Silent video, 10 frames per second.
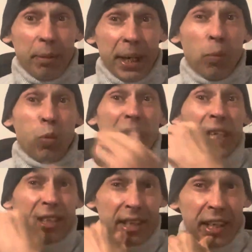And I'm
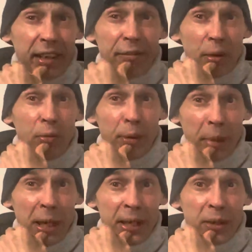witnessing it from
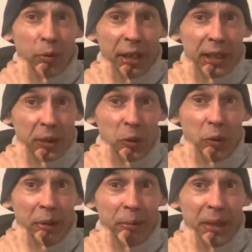remand, where I saw
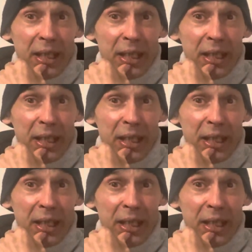him